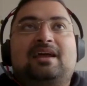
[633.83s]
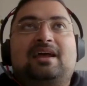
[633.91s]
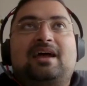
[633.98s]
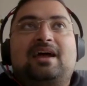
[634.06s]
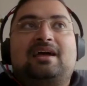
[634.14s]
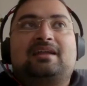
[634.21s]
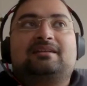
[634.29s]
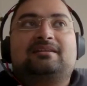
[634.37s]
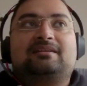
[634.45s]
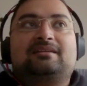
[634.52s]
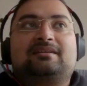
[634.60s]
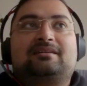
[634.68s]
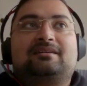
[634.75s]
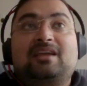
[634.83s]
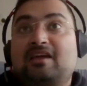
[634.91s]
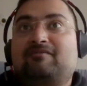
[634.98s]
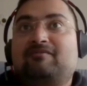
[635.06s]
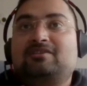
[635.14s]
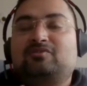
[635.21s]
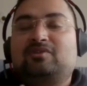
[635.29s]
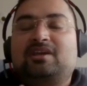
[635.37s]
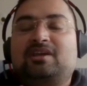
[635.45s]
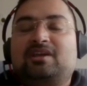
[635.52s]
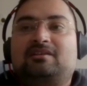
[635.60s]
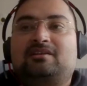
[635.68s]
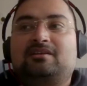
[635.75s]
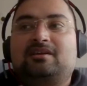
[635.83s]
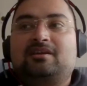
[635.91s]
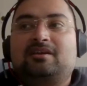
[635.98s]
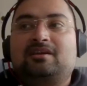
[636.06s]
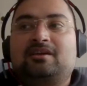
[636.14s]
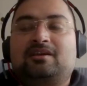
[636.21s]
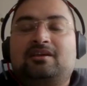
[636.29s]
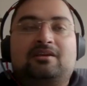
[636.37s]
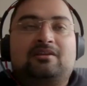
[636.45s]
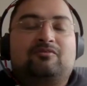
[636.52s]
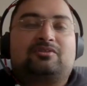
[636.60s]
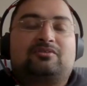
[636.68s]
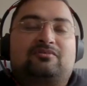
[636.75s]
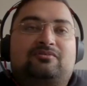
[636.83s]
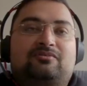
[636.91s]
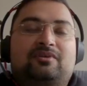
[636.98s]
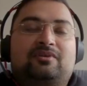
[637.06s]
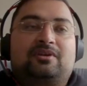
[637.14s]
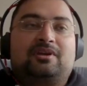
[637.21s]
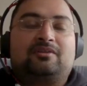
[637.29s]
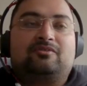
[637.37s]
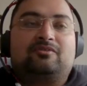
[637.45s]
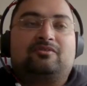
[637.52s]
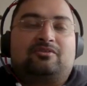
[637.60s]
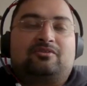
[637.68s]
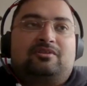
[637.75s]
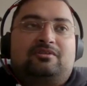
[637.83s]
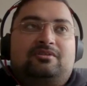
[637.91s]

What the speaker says: And yeah, eventually it was a good